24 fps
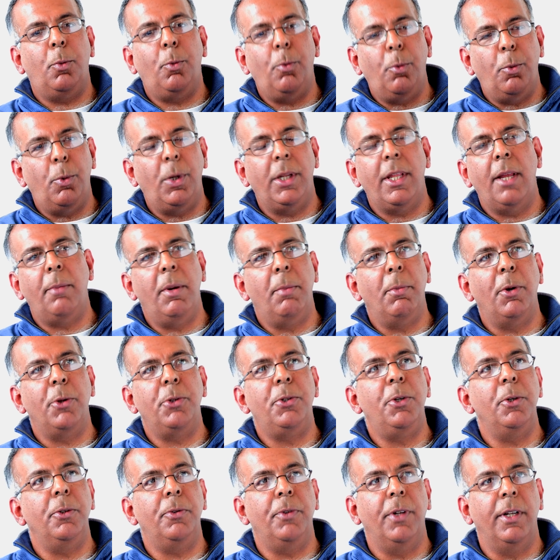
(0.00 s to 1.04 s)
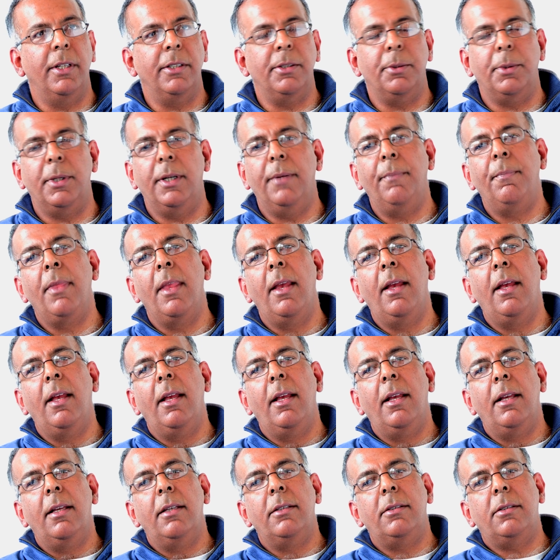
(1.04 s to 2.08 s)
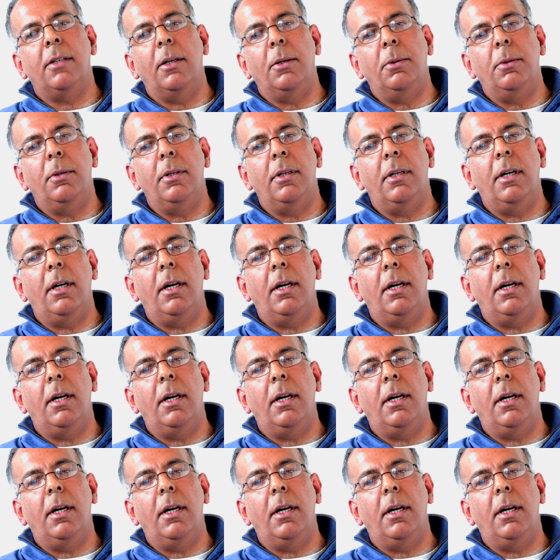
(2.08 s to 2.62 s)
where they'd been most useful, as it were. So,